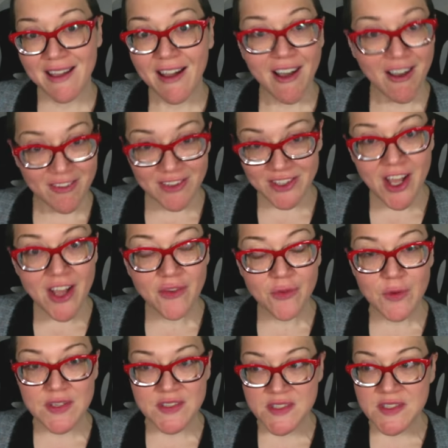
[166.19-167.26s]
of a lot of
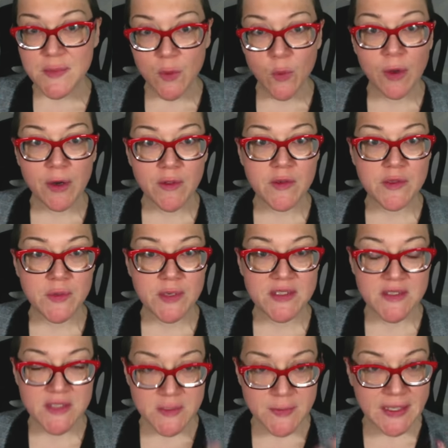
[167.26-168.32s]
reasons, but one of those
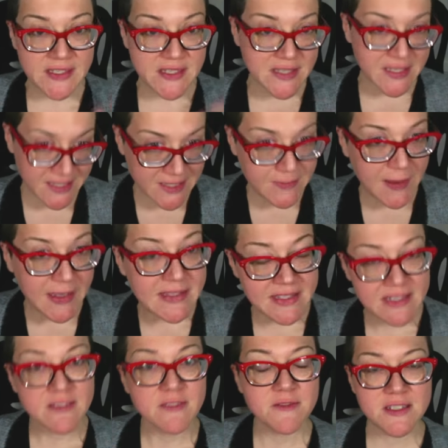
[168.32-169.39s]
reasons is because it's
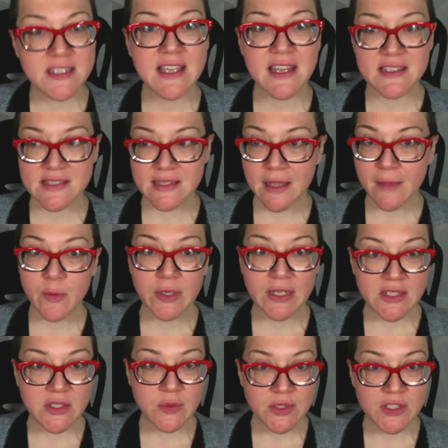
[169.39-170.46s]
expensive to get a celebrity
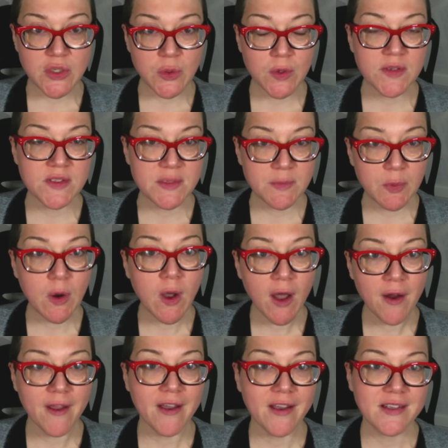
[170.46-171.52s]
to endorse a
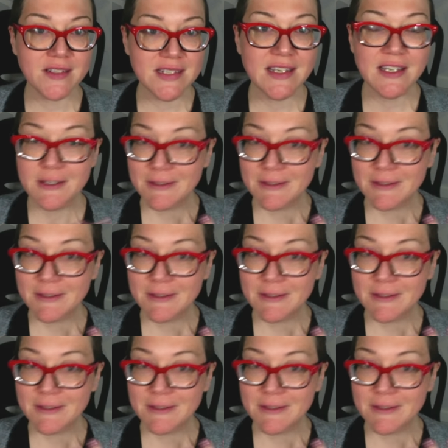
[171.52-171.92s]
product.